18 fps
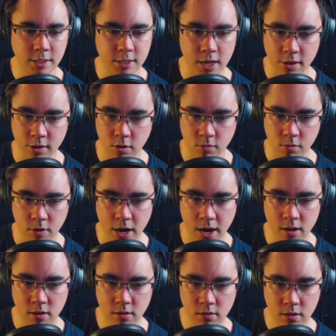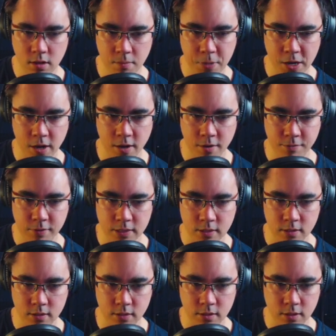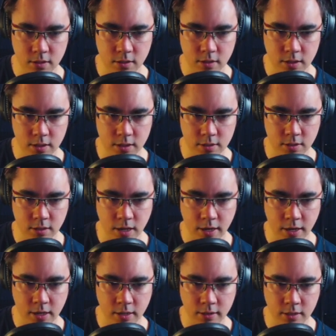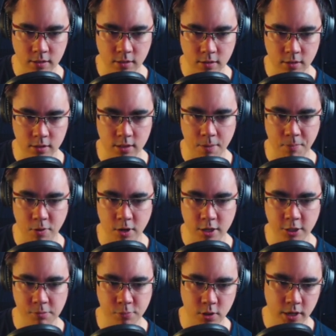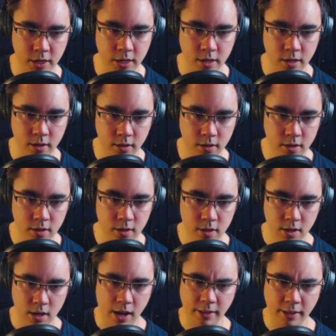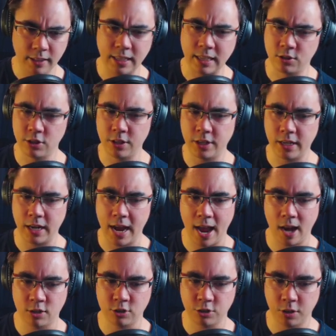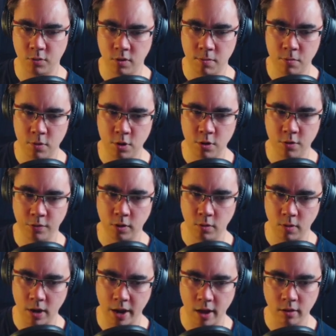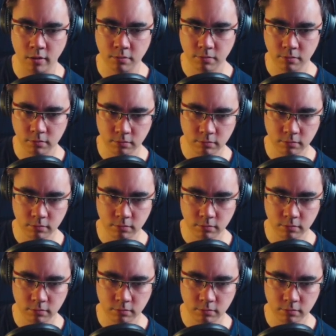see how the rail above is like got this little separation point here? I think that's so you can actually remove the rail.